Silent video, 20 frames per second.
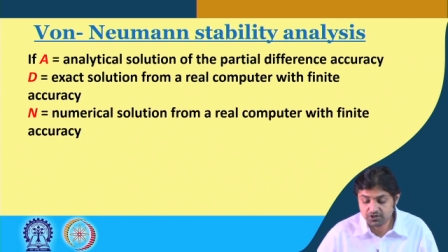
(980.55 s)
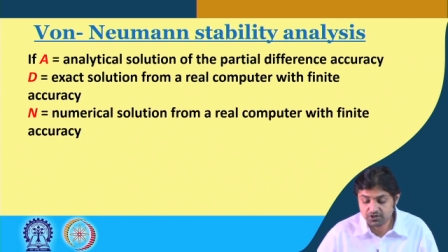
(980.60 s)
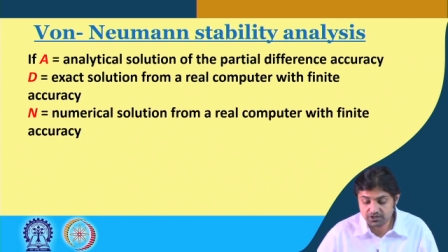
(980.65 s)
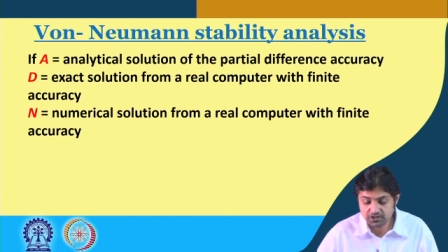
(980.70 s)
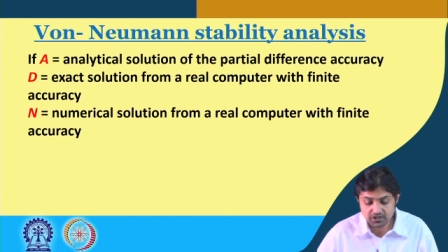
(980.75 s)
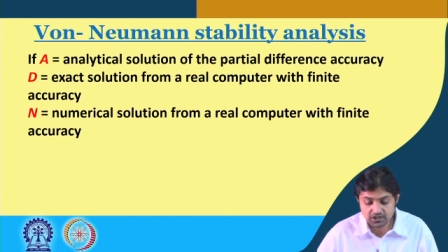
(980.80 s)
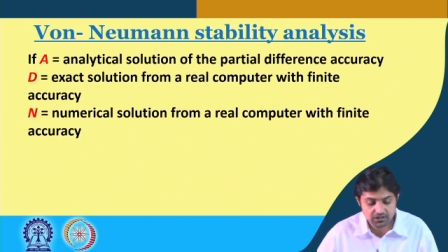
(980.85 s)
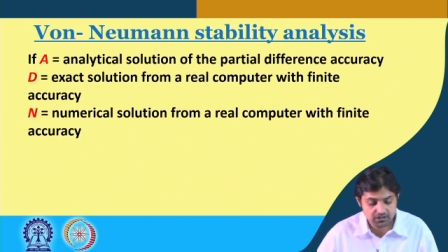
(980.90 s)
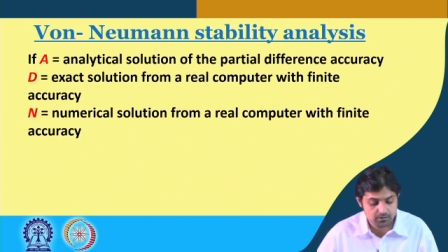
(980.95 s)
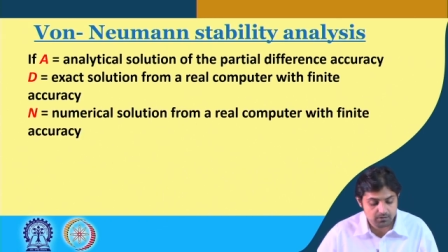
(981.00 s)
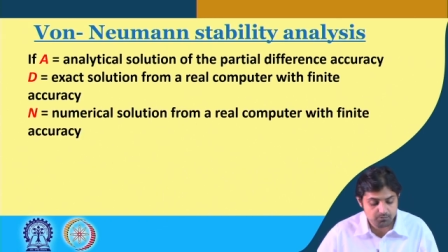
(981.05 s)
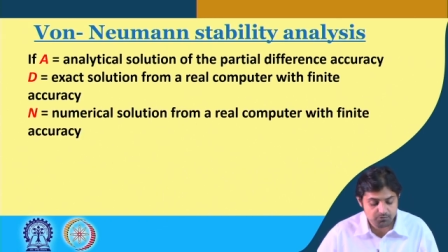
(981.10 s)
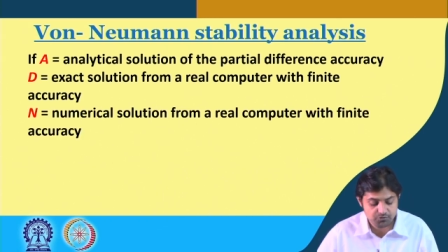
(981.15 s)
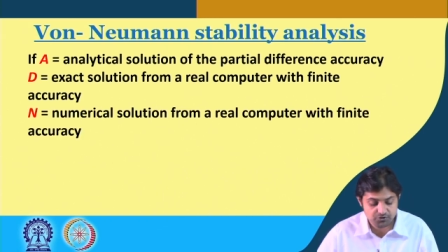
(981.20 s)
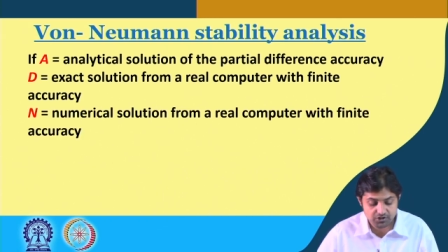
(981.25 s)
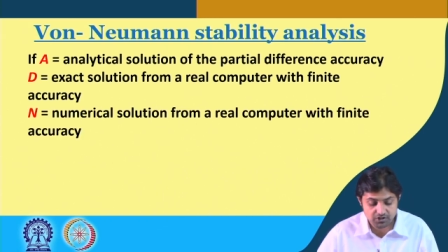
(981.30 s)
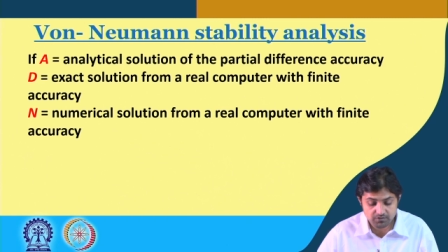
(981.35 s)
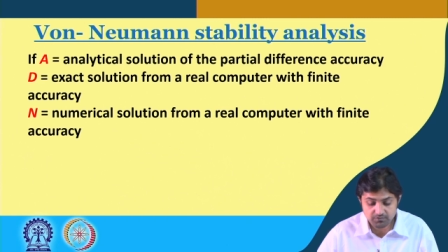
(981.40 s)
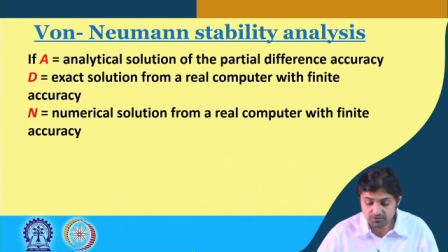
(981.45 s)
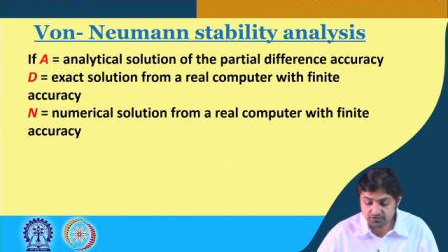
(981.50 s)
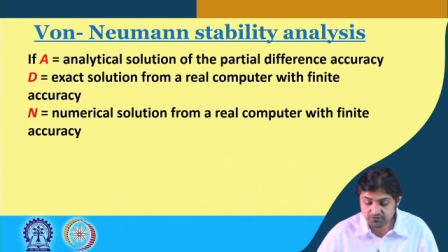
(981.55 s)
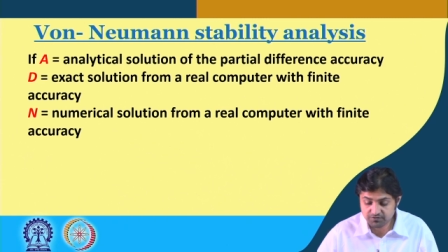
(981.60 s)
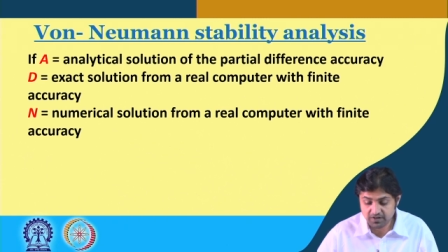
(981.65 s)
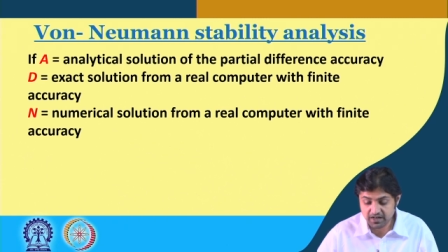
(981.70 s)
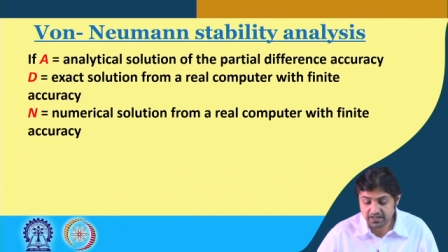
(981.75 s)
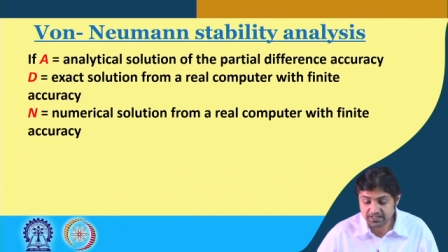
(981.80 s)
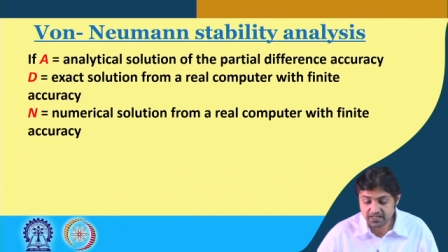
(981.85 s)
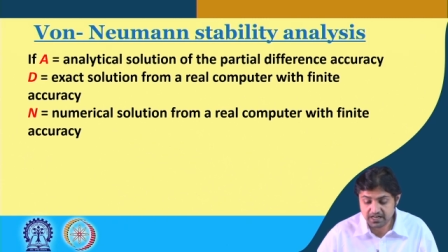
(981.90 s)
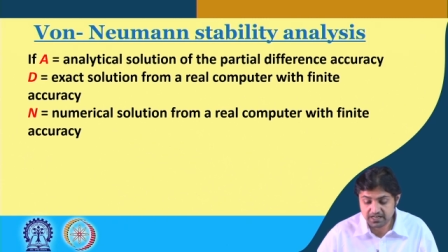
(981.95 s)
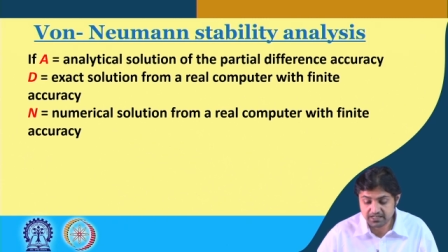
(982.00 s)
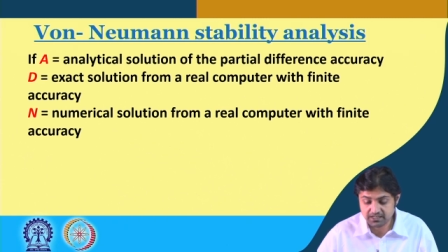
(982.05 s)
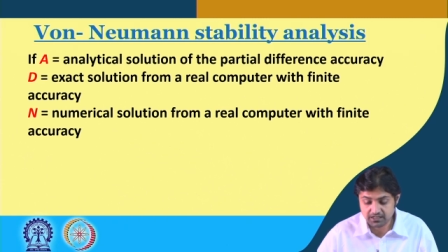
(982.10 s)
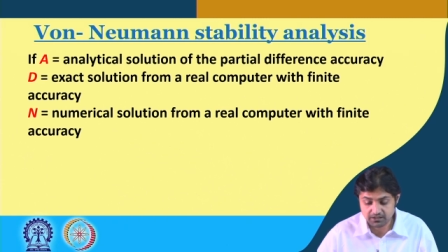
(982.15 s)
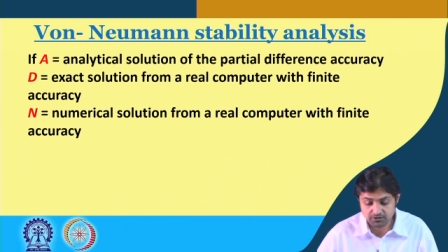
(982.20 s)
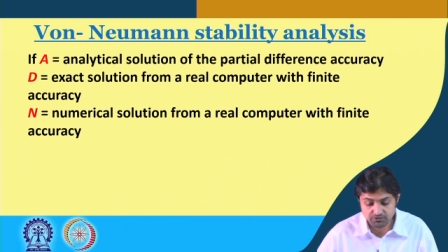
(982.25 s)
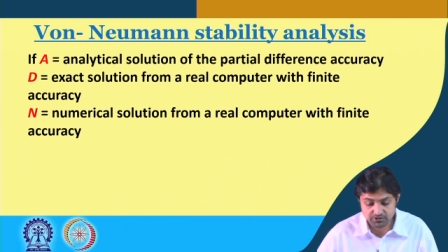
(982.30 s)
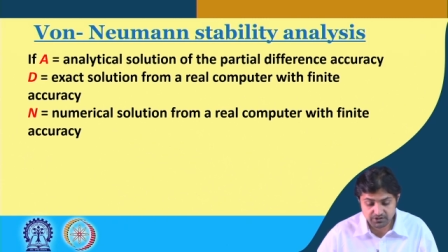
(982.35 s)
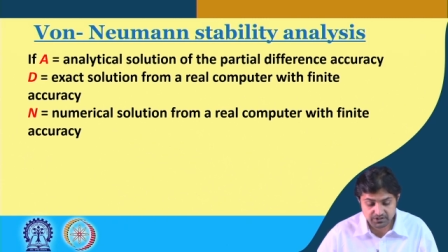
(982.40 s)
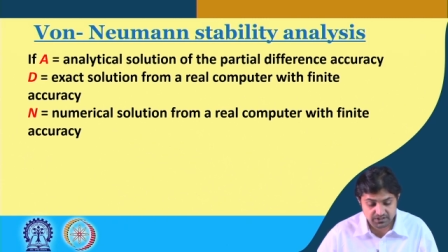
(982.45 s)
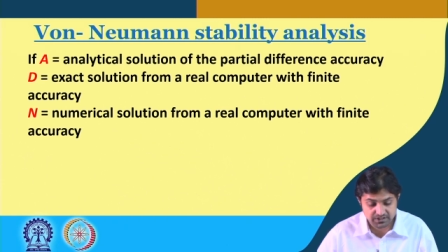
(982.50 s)
real computer with finite
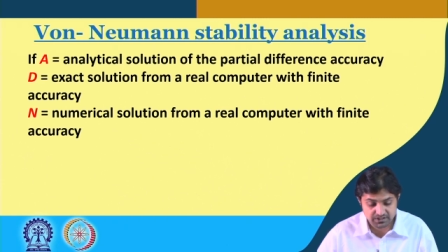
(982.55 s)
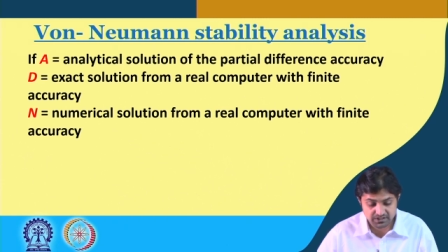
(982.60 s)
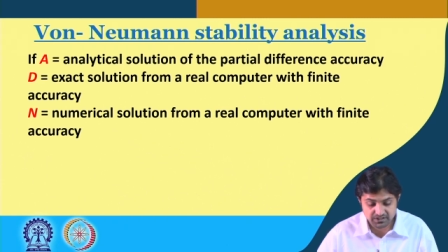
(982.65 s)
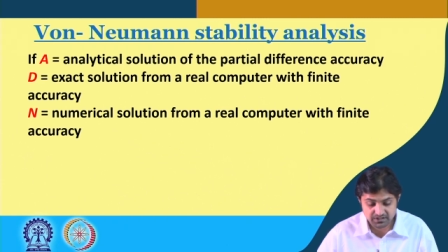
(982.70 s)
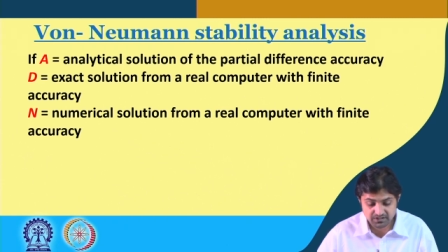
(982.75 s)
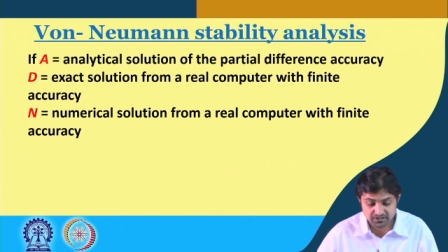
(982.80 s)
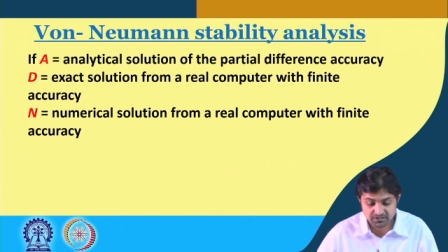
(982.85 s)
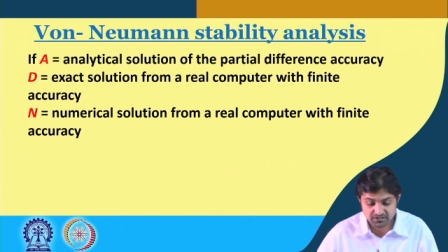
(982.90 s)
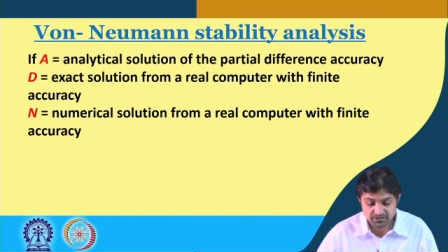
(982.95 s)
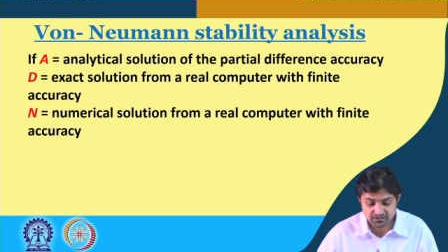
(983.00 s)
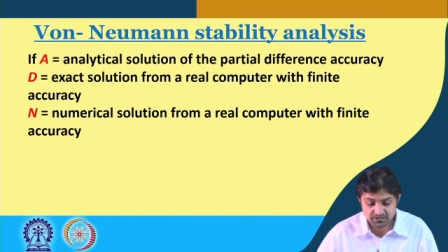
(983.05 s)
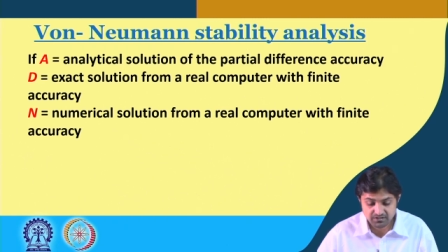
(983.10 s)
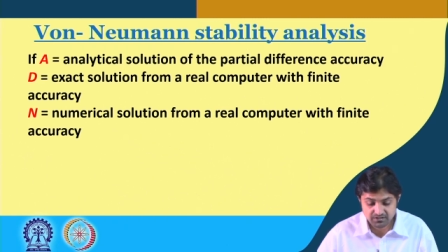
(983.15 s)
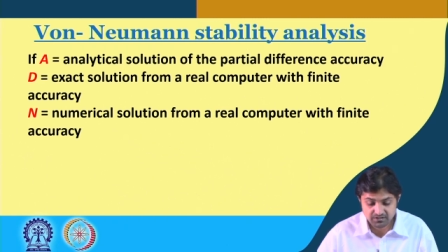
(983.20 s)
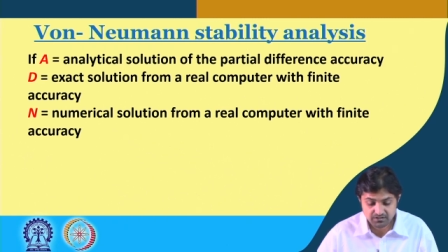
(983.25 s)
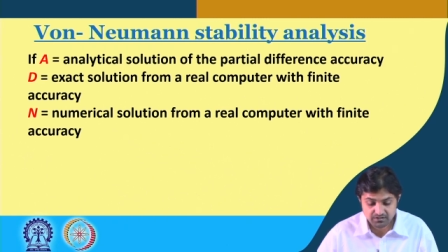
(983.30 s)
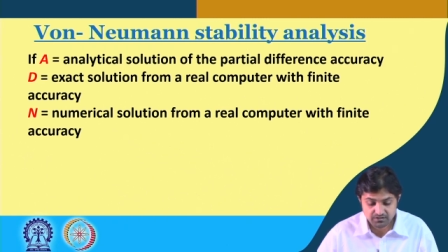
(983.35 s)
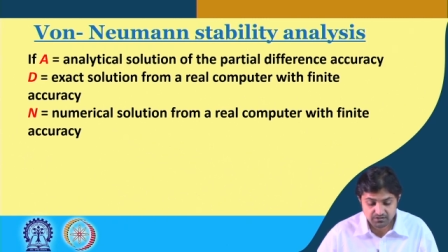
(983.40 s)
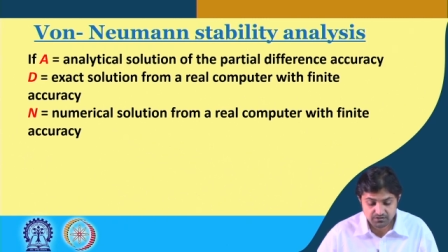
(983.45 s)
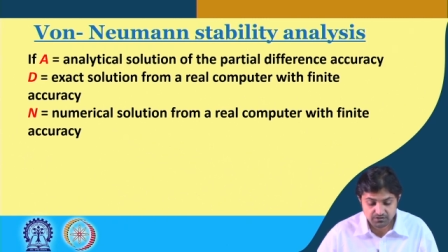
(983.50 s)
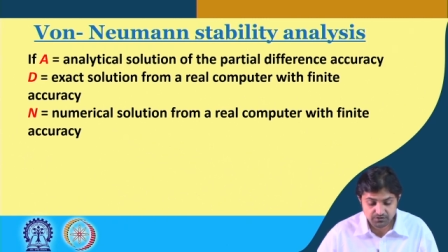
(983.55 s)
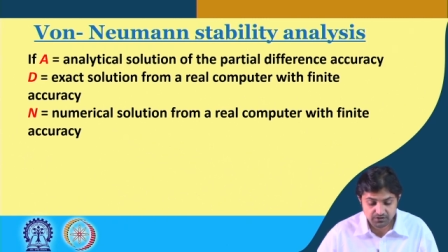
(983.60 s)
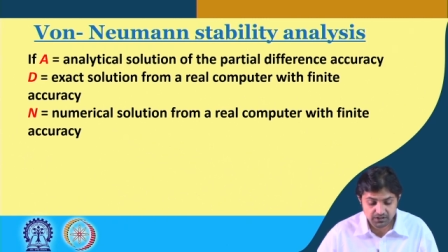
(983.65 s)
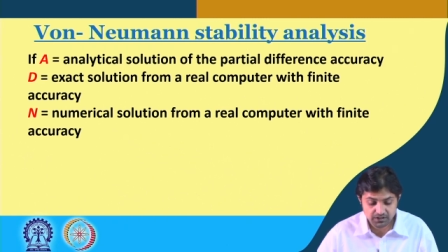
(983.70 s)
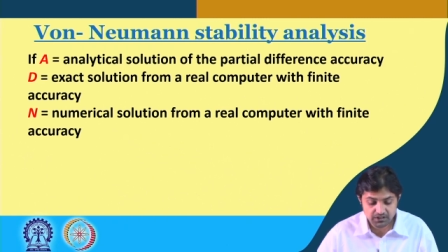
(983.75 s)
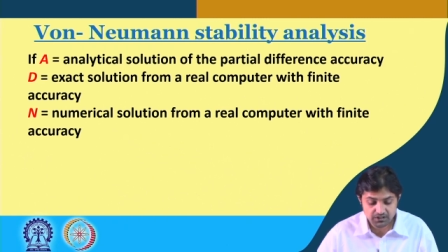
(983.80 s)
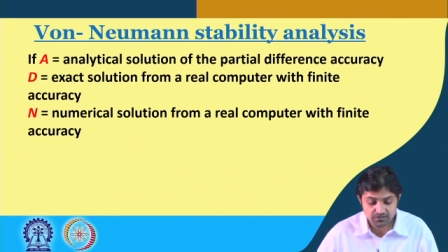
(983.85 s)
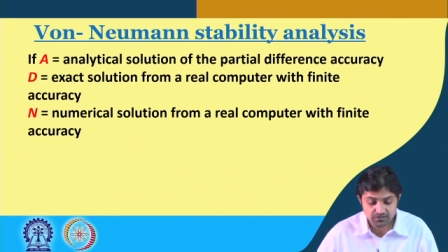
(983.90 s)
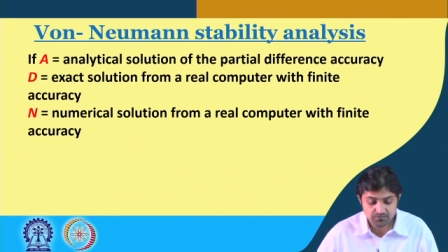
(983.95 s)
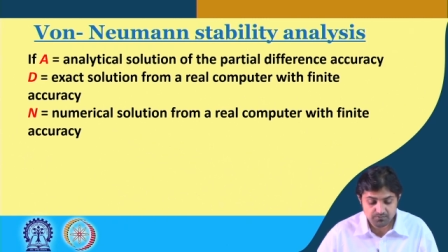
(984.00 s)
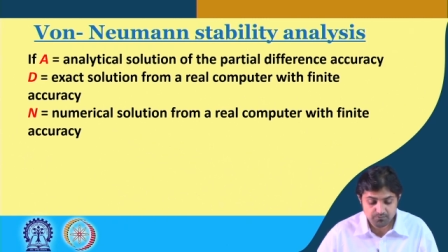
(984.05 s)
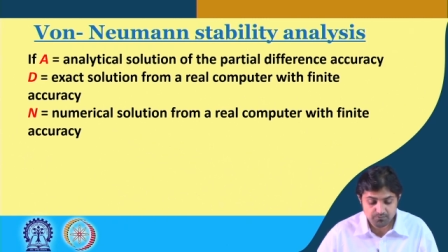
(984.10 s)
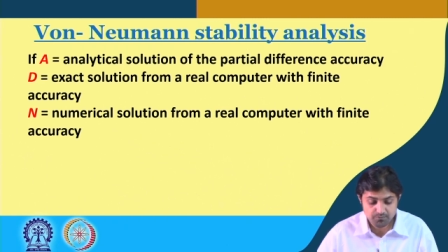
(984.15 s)
accuracy. Okay.